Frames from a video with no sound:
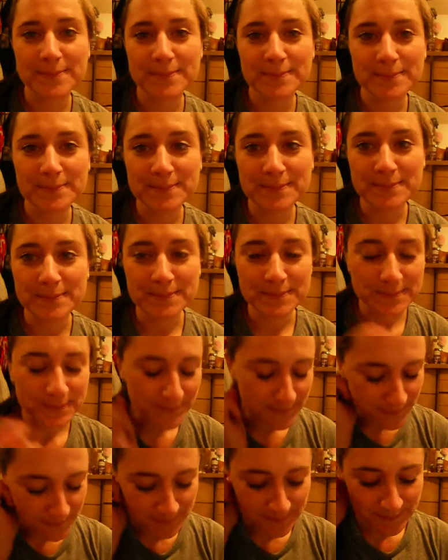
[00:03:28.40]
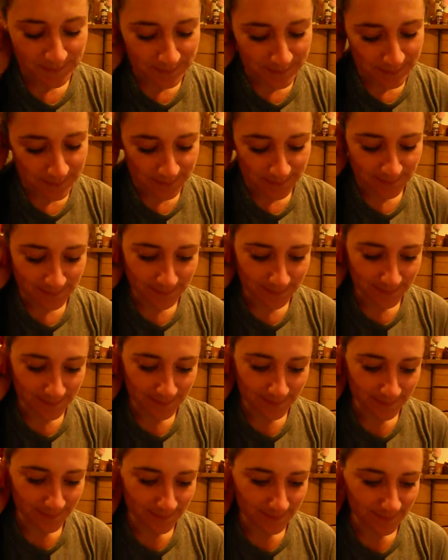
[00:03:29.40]

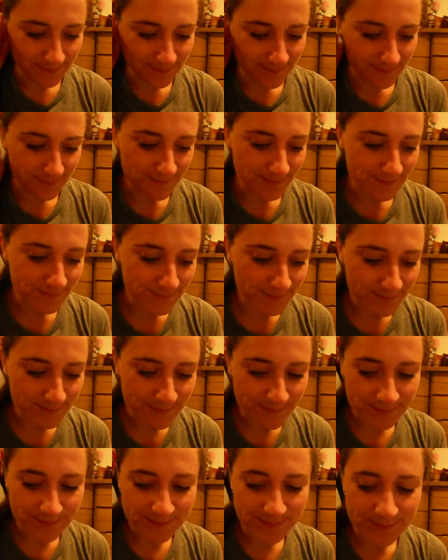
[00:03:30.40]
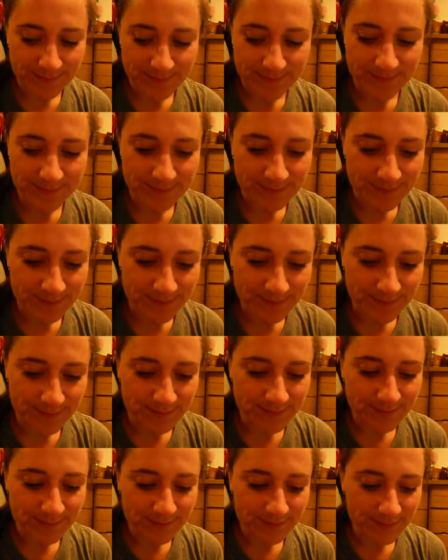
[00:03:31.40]

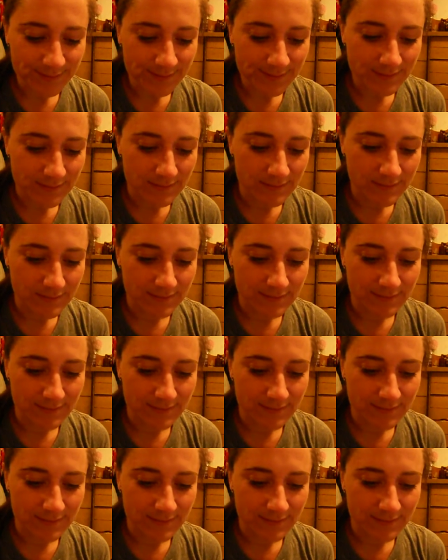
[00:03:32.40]
No one is speaking in this clip.